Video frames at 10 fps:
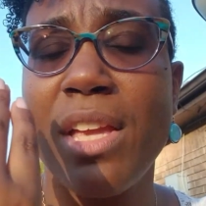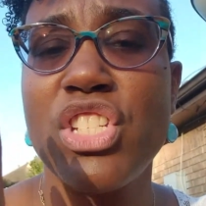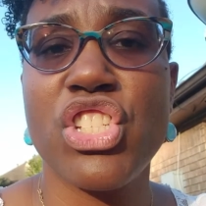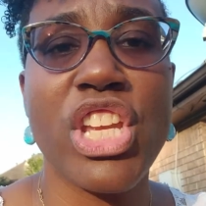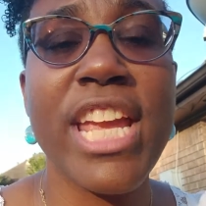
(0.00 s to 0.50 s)

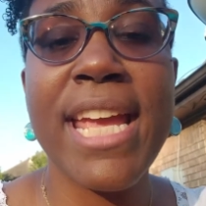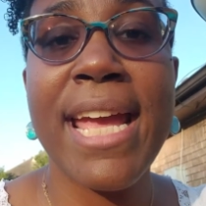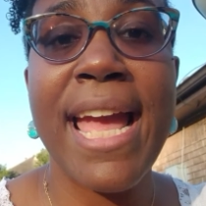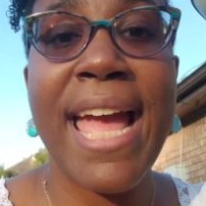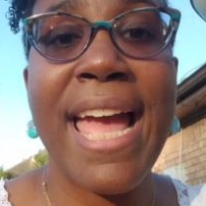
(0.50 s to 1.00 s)
she
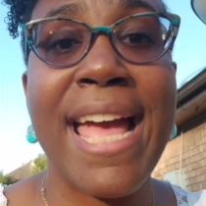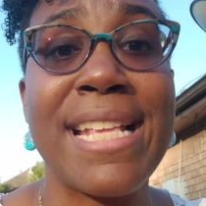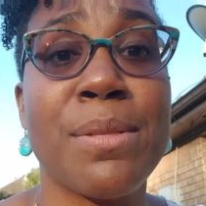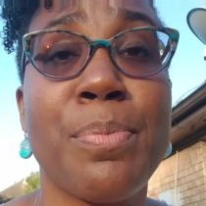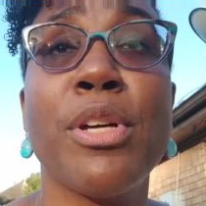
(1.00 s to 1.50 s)

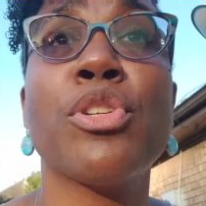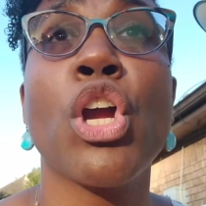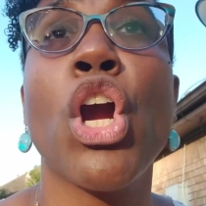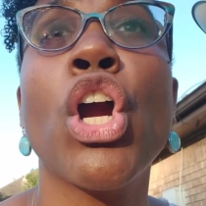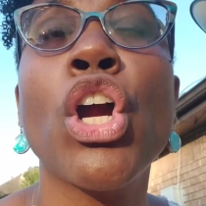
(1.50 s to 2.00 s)
has built
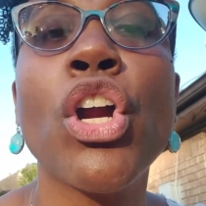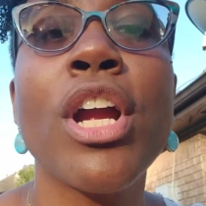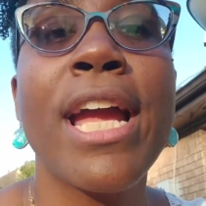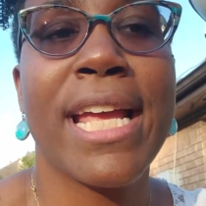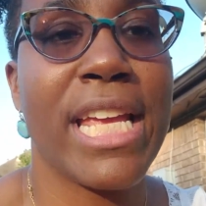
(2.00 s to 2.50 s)
her
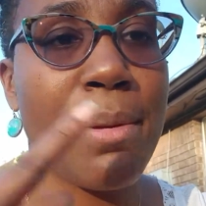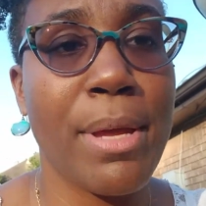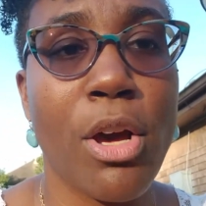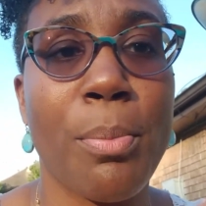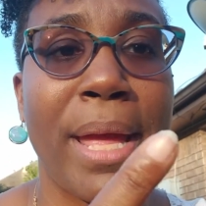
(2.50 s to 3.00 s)

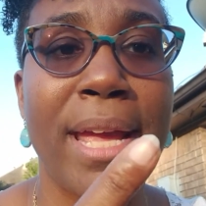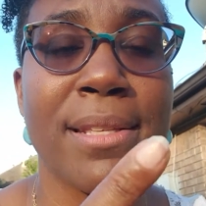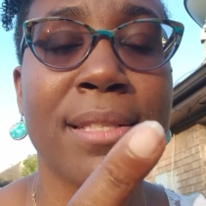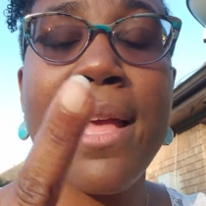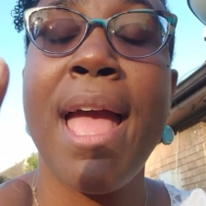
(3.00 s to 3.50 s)
email
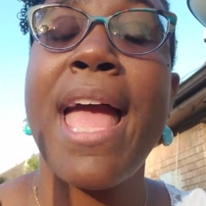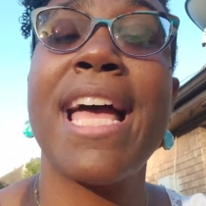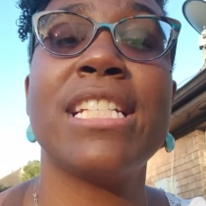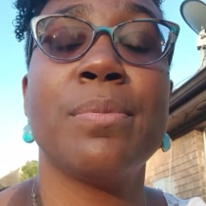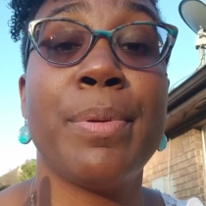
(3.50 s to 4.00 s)
base,
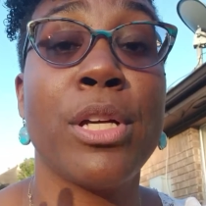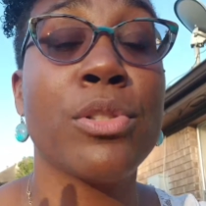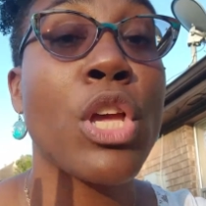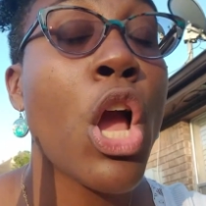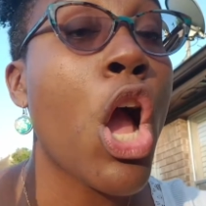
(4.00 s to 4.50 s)
has
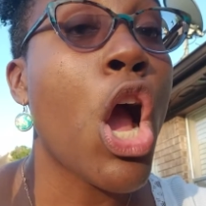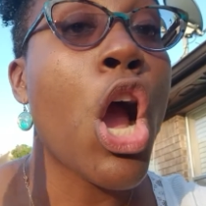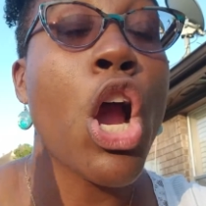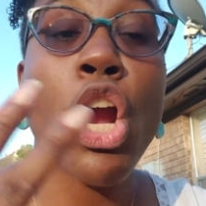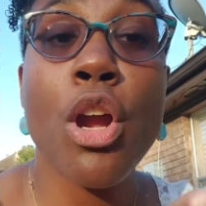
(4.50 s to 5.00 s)
built
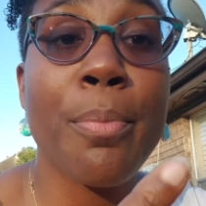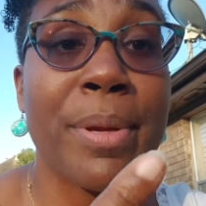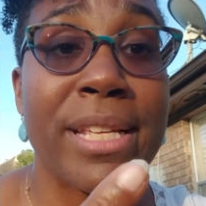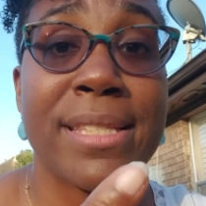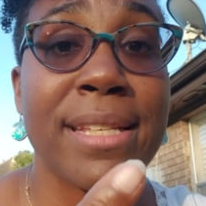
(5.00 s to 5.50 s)
her
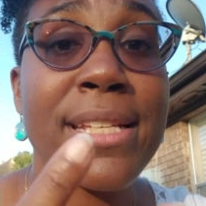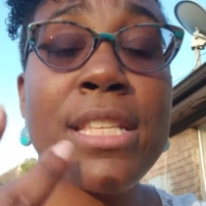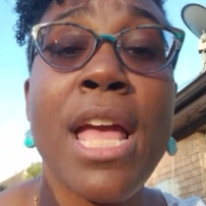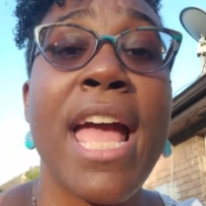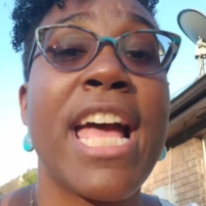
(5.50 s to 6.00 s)
business
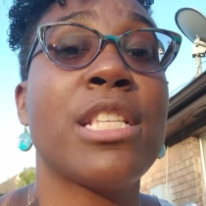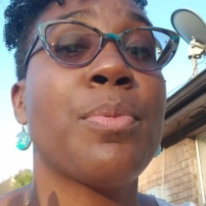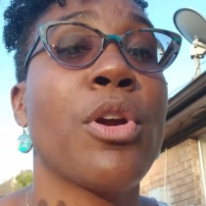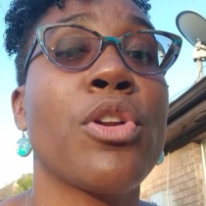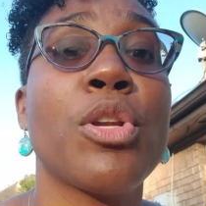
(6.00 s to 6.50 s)
has
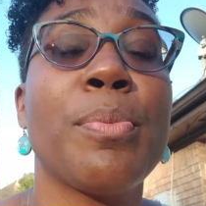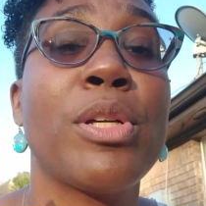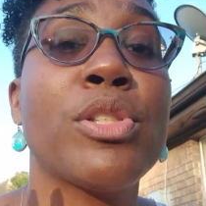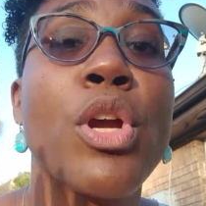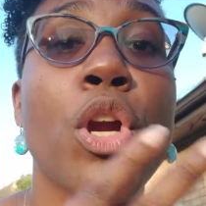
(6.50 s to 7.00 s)

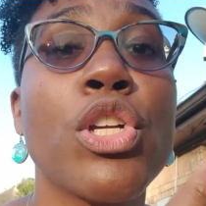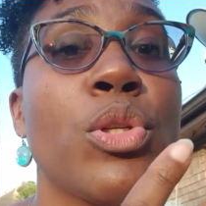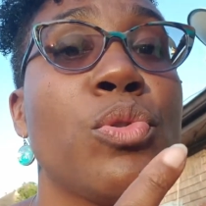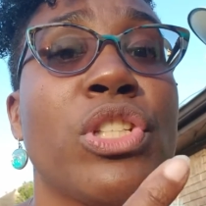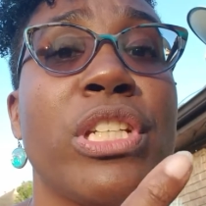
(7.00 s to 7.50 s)
built her
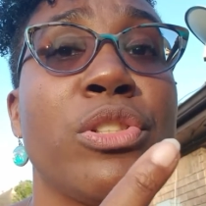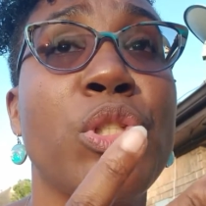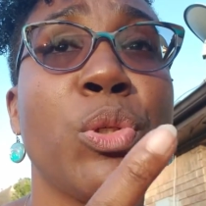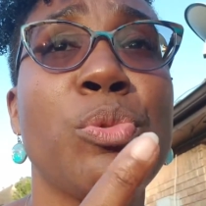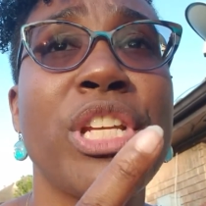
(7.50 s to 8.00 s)

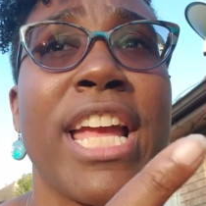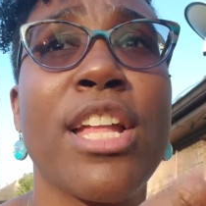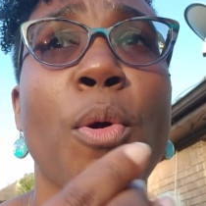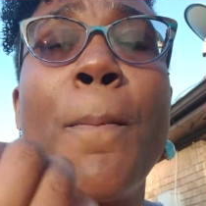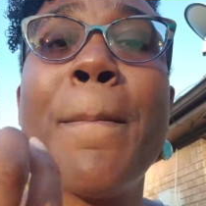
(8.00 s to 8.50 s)
YouTube
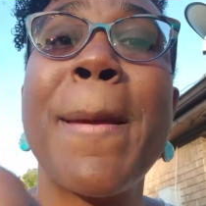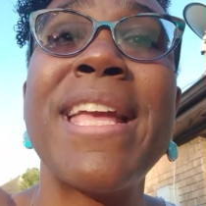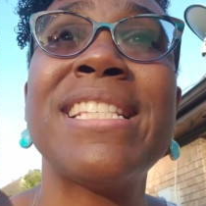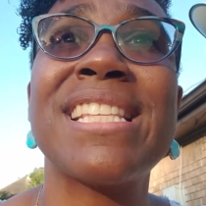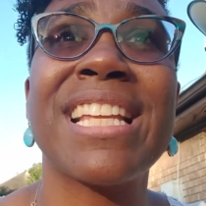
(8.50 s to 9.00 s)
channel
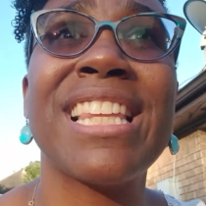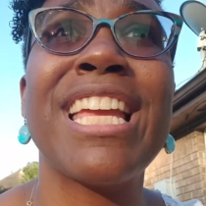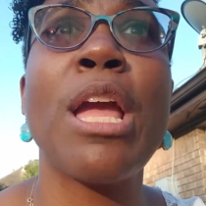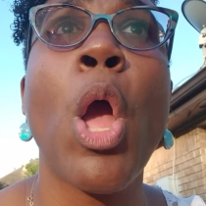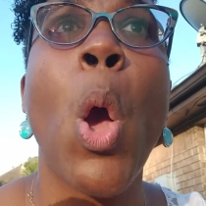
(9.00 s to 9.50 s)

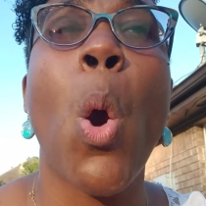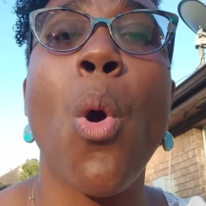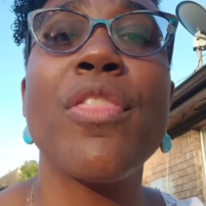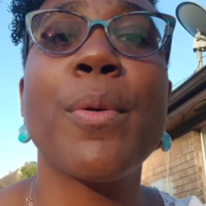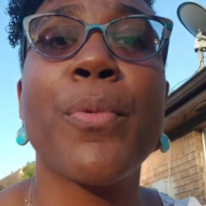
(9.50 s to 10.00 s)
basically
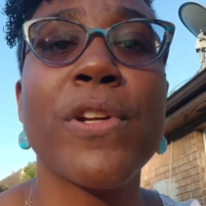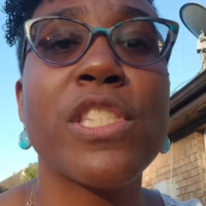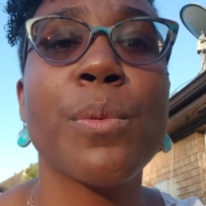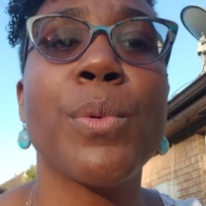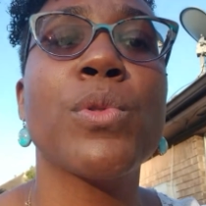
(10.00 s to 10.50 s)
on the
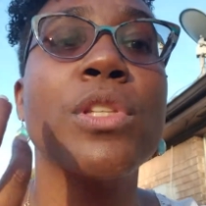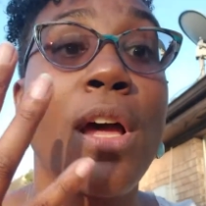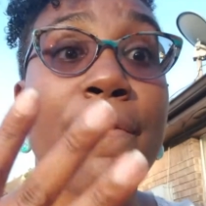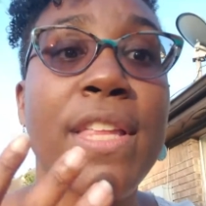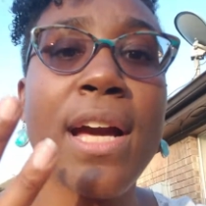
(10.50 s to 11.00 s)
principles
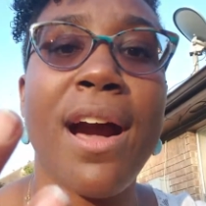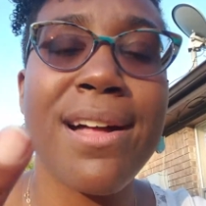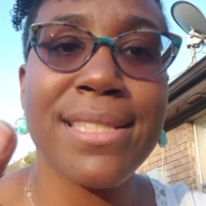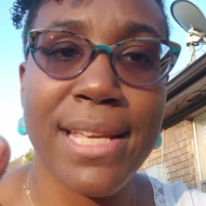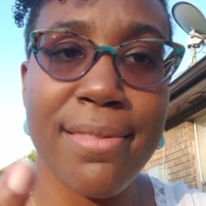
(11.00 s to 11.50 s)
of the
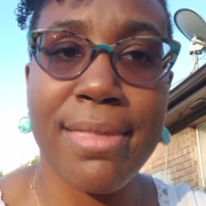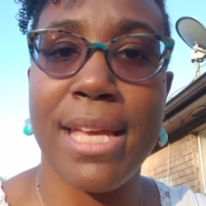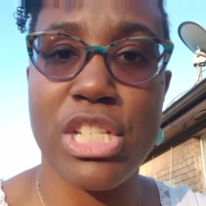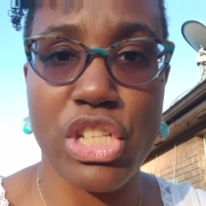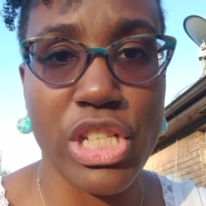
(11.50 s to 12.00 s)
content
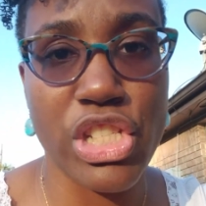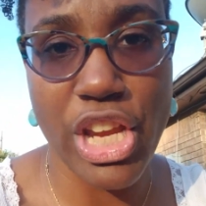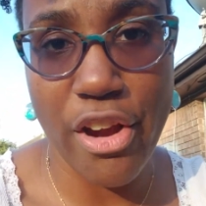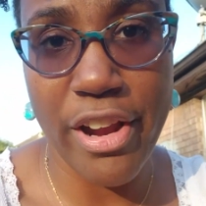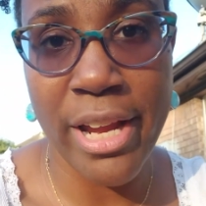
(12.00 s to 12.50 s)
that she's
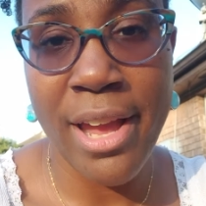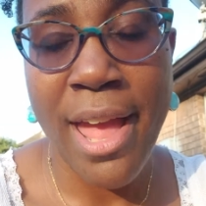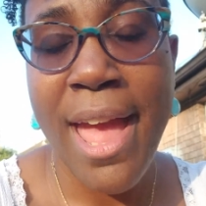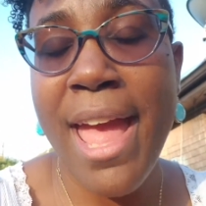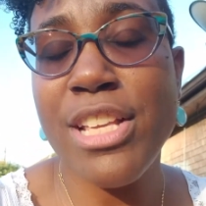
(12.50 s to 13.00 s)
sharing.
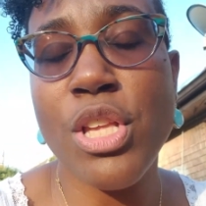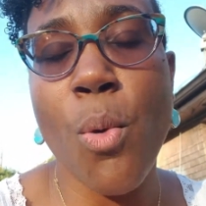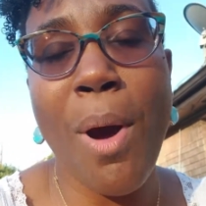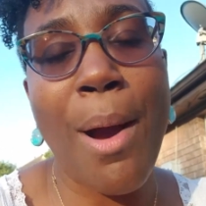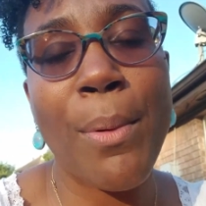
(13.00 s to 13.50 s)
So
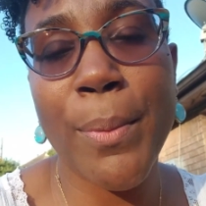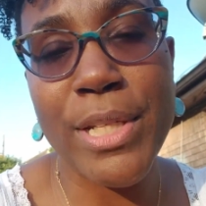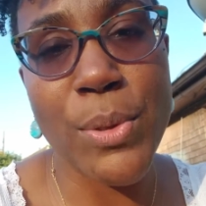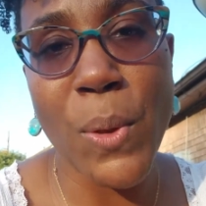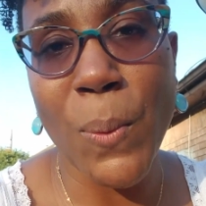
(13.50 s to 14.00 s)
why would we
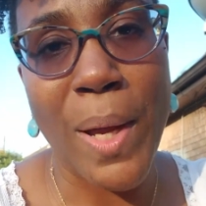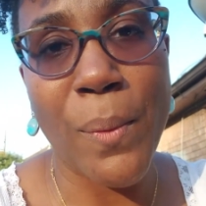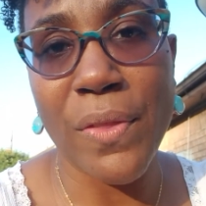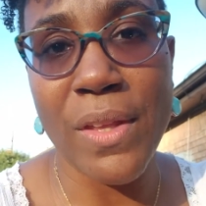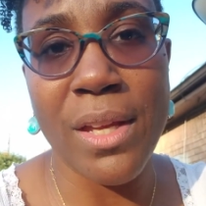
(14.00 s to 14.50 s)
do away
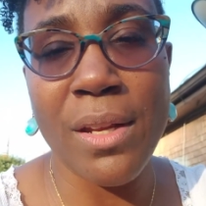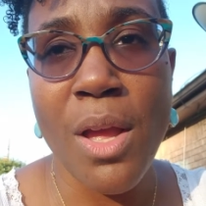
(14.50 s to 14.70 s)
with it?